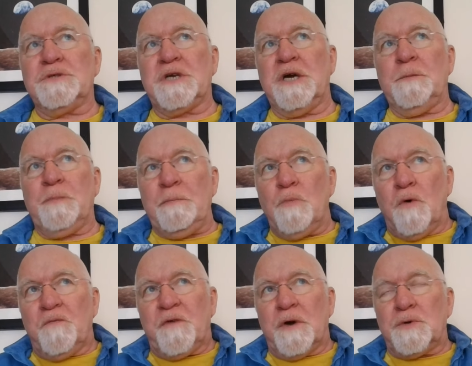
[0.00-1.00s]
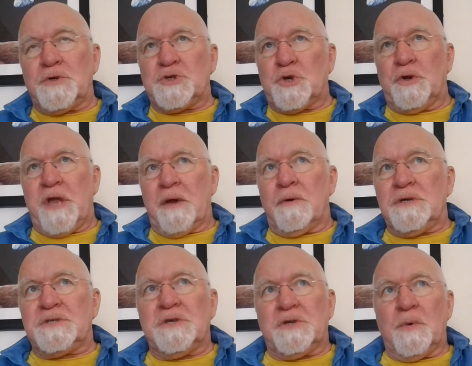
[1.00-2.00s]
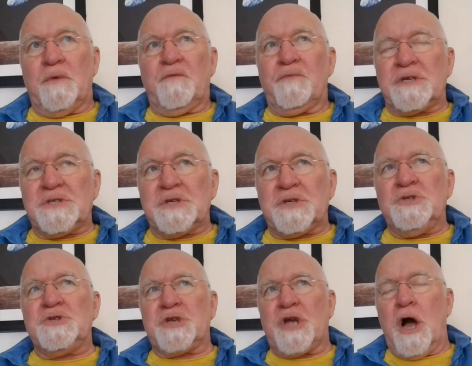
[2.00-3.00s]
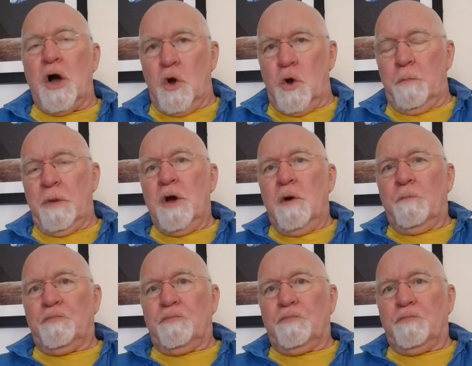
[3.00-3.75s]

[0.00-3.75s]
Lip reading: is going to be more focused on areas to do with residence, home,